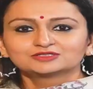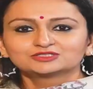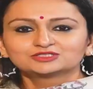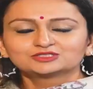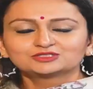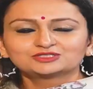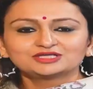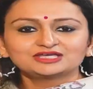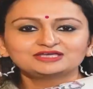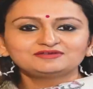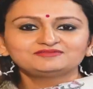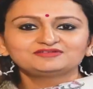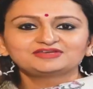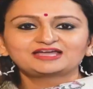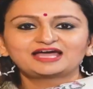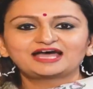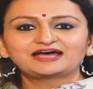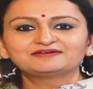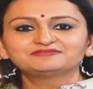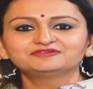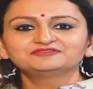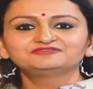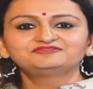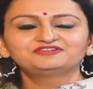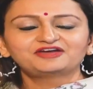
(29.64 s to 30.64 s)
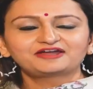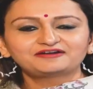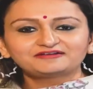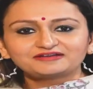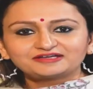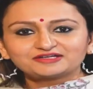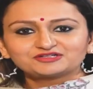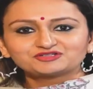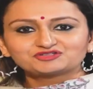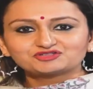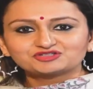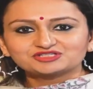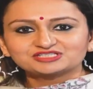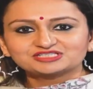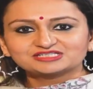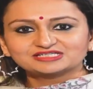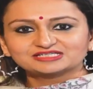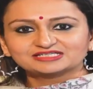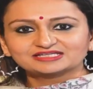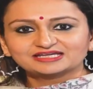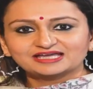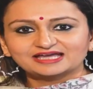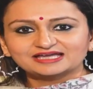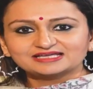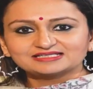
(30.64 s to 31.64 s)
Today we have a very
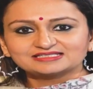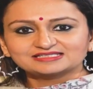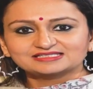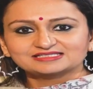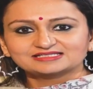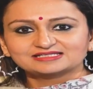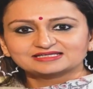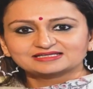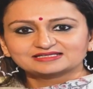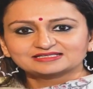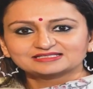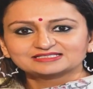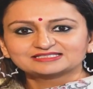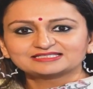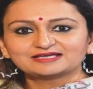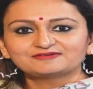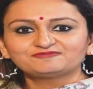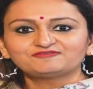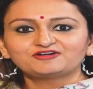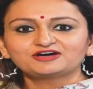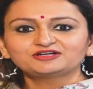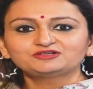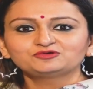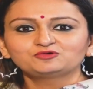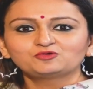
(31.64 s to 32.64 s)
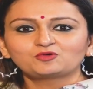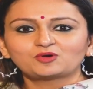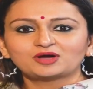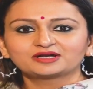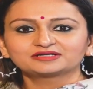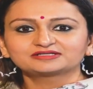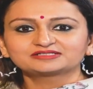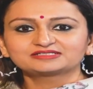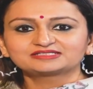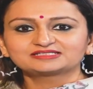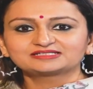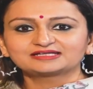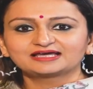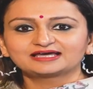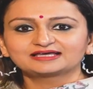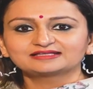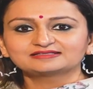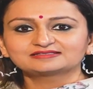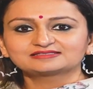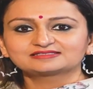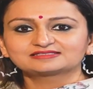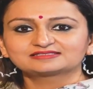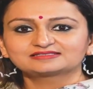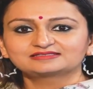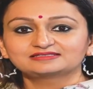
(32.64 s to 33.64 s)
interesting guest, someone who
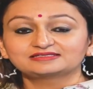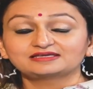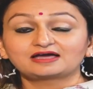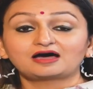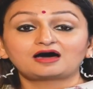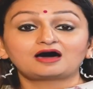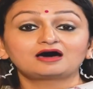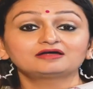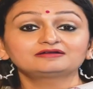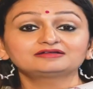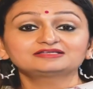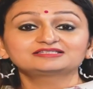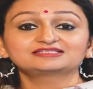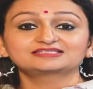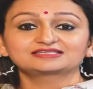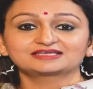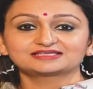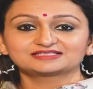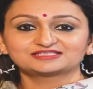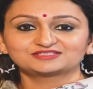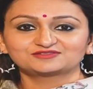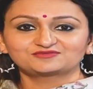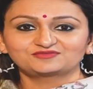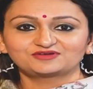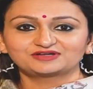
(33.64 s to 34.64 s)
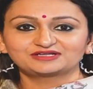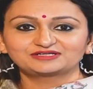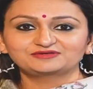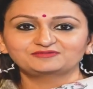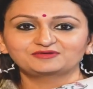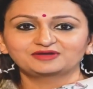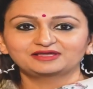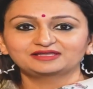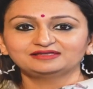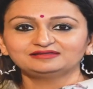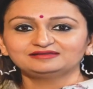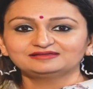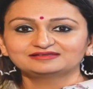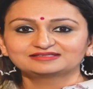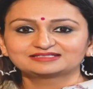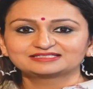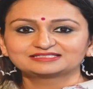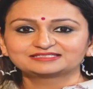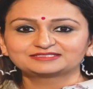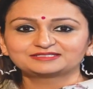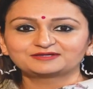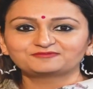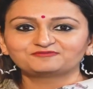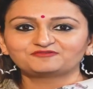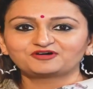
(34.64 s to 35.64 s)
understands the RSS very well,
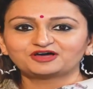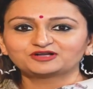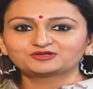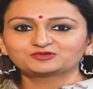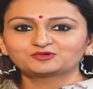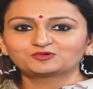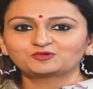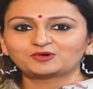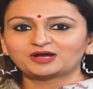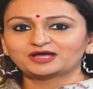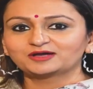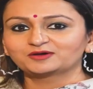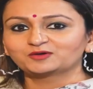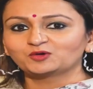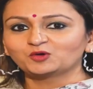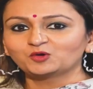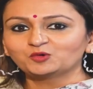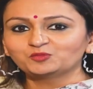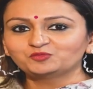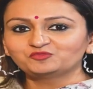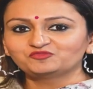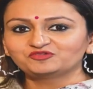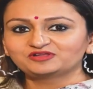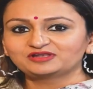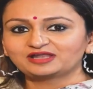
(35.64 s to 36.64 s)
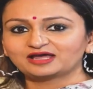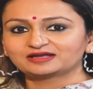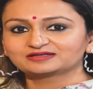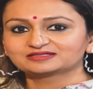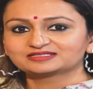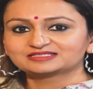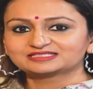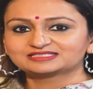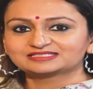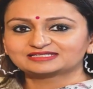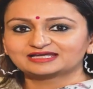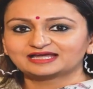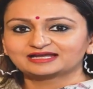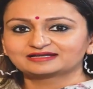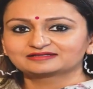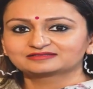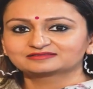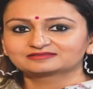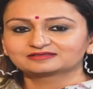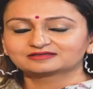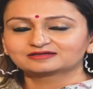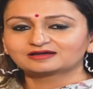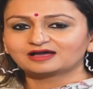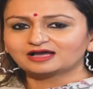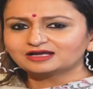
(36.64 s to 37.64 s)
someone who I hope will understand
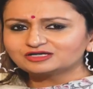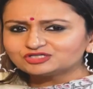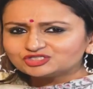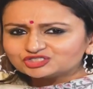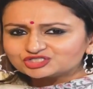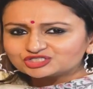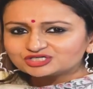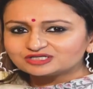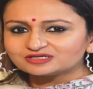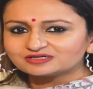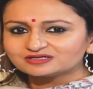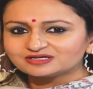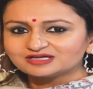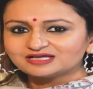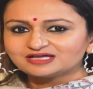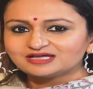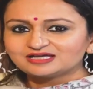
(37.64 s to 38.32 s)
the culture